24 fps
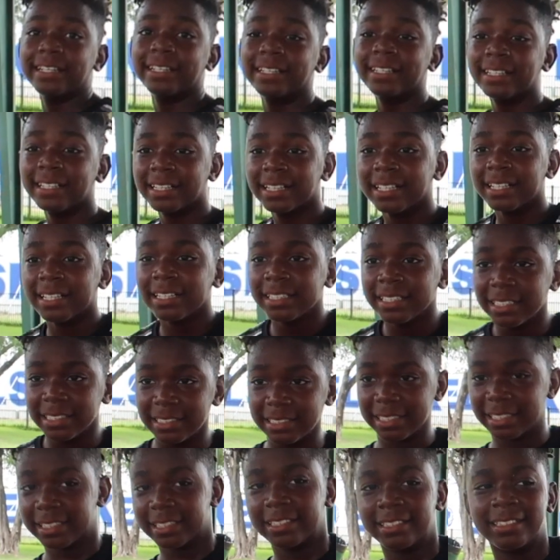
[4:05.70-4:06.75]
Hill Park,
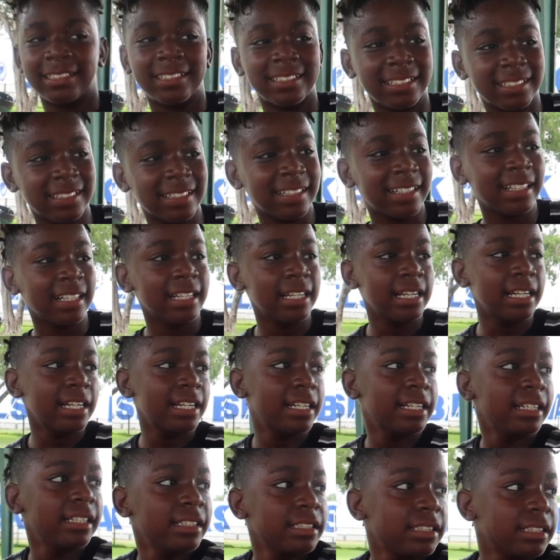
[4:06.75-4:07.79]
the one by my house,
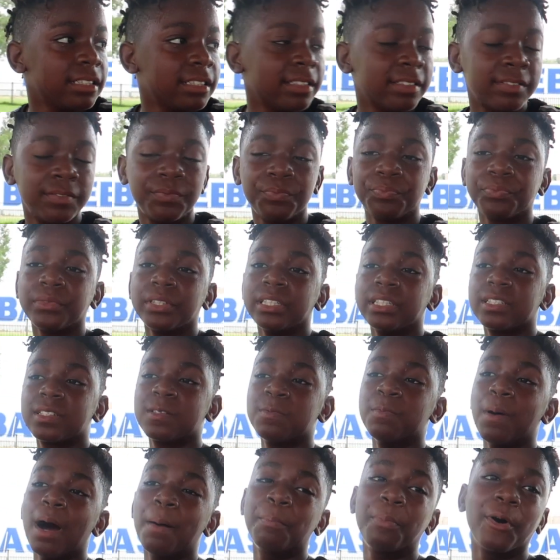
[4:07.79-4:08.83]
by my old apartment.
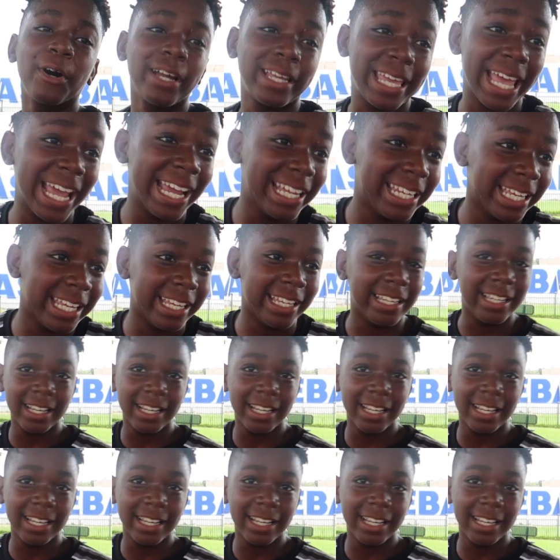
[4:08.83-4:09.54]
My boy K D.